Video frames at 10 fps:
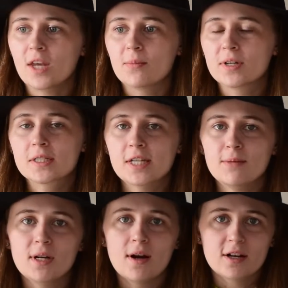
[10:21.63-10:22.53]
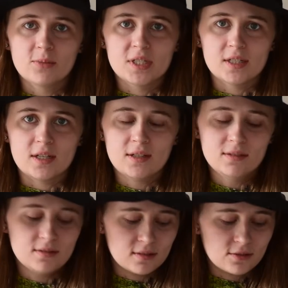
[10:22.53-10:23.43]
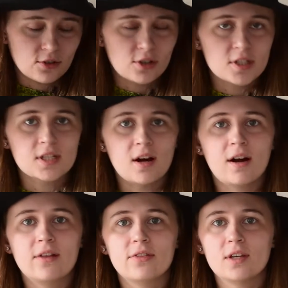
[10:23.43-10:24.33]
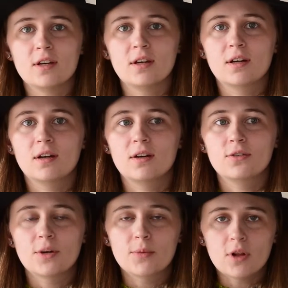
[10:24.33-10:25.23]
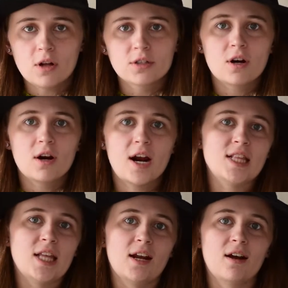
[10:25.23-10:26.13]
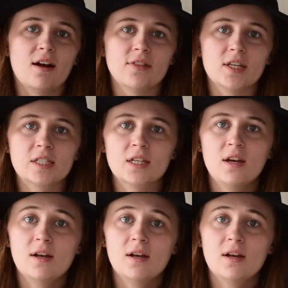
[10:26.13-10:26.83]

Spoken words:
I'm going to say monogamously, first on the Ripple halter and then on this